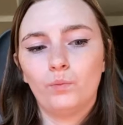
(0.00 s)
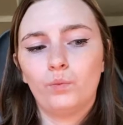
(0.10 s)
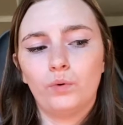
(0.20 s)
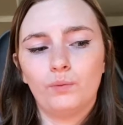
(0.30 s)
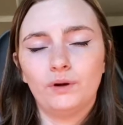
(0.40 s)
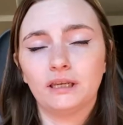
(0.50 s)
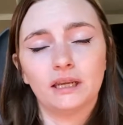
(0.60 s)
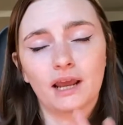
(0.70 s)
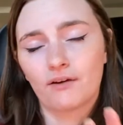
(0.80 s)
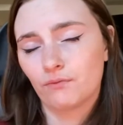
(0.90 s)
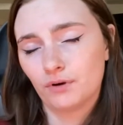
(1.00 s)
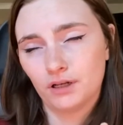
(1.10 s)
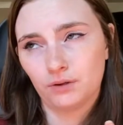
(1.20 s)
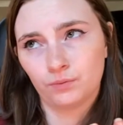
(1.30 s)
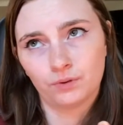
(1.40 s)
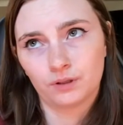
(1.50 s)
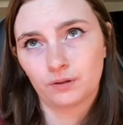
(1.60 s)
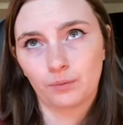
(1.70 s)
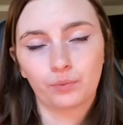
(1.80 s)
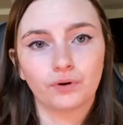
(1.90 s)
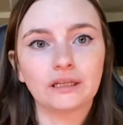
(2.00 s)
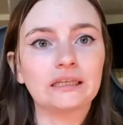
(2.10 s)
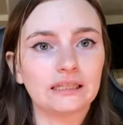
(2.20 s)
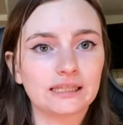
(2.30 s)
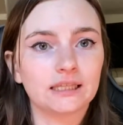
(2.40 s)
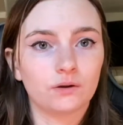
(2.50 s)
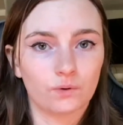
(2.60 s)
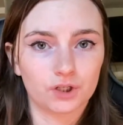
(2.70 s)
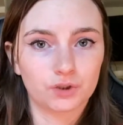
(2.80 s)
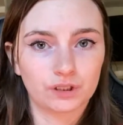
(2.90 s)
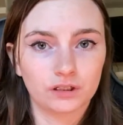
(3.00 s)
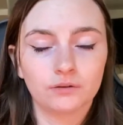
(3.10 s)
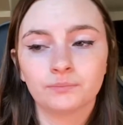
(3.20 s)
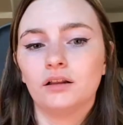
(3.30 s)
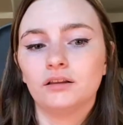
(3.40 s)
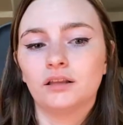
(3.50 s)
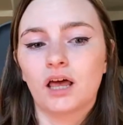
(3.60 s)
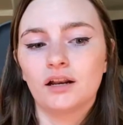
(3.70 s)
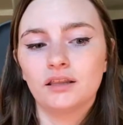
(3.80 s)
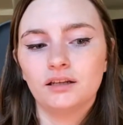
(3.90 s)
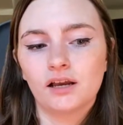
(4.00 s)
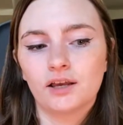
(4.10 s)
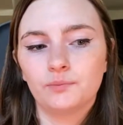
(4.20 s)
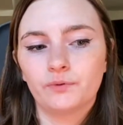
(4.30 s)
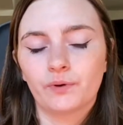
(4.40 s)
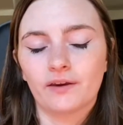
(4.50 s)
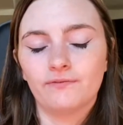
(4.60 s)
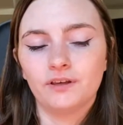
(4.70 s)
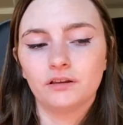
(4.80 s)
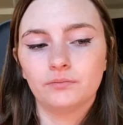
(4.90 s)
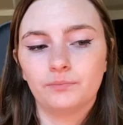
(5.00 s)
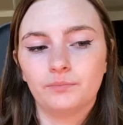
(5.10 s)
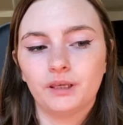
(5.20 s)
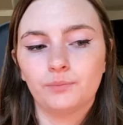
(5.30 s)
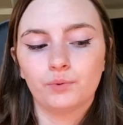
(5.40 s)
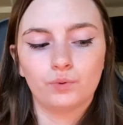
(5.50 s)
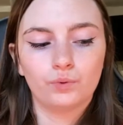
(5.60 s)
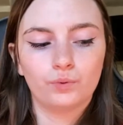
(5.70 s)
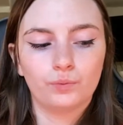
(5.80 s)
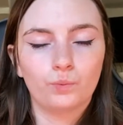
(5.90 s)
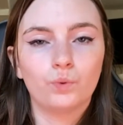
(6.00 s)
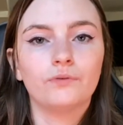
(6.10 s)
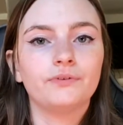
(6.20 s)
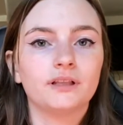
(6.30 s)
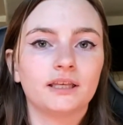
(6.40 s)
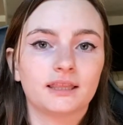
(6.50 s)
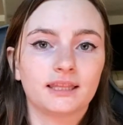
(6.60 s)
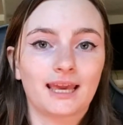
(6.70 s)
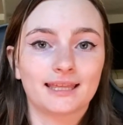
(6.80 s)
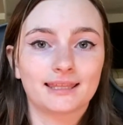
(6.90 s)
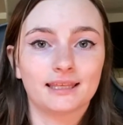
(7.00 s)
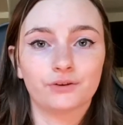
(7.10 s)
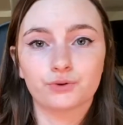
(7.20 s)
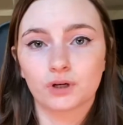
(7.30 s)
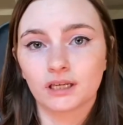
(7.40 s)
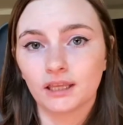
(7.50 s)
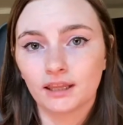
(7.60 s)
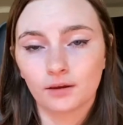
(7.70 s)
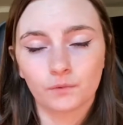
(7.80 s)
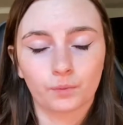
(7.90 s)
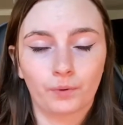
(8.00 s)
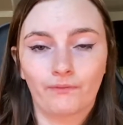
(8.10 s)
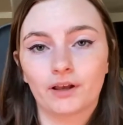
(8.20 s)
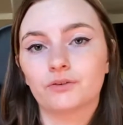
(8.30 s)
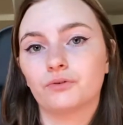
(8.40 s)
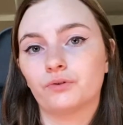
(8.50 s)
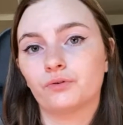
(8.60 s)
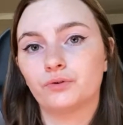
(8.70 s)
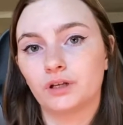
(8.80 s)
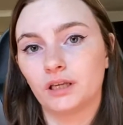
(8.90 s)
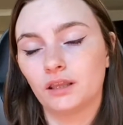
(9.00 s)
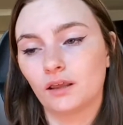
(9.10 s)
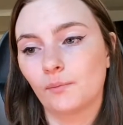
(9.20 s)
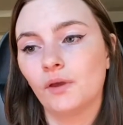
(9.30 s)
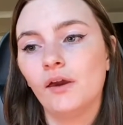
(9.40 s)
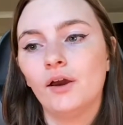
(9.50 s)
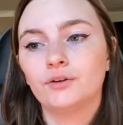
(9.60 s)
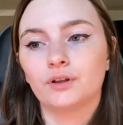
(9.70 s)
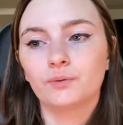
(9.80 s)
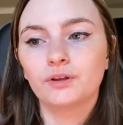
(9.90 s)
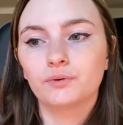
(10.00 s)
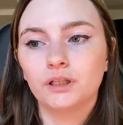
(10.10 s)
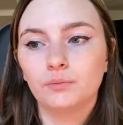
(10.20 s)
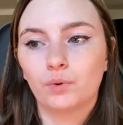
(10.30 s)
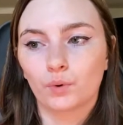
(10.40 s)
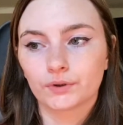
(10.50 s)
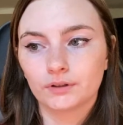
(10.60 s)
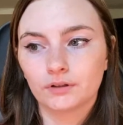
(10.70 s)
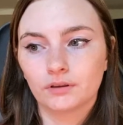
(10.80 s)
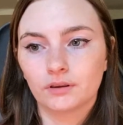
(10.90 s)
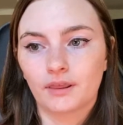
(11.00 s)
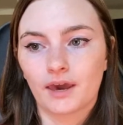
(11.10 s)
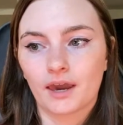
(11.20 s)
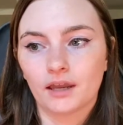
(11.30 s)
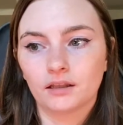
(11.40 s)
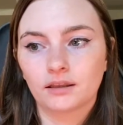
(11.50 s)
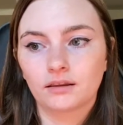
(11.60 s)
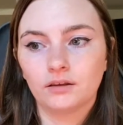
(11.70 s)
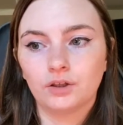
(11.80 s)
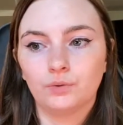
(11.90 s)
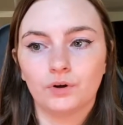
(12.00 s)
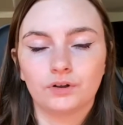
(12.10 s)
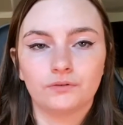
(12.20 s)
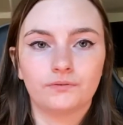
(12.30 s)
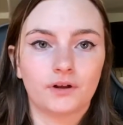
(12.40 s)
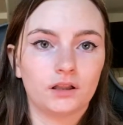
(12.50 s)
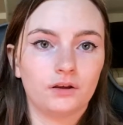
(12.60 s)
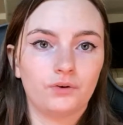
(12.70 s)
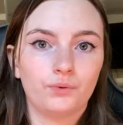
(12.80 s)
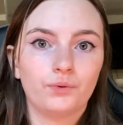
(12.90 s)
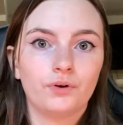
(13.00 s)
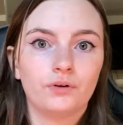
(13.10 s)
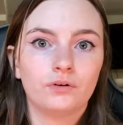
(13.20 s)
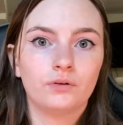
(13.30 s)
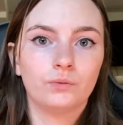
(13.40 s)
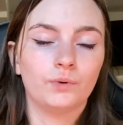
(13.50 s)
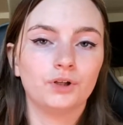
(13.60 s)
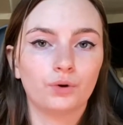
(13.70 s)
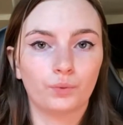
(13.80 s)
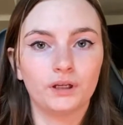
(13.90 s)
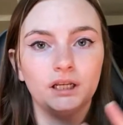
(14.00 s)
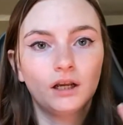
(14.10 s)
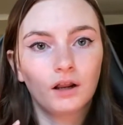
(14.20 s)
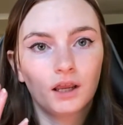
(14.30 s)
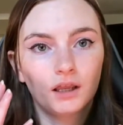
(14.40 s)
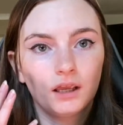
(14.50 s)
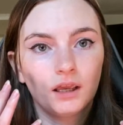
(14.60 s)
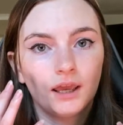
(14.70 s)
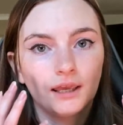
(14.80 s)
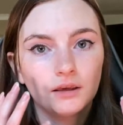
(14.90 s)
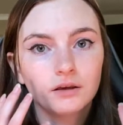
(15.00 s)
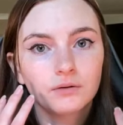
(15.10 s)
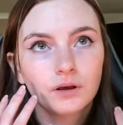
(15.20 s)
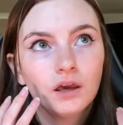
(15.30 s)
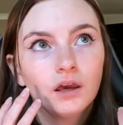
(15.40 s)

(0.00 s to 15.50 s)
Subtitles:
when we did have one, it was a pretty easy question. A lot of the times I feel people will feel like the test is tricking them, their professors are tricking them. So that's why it's really important that you want to follow when you're reading a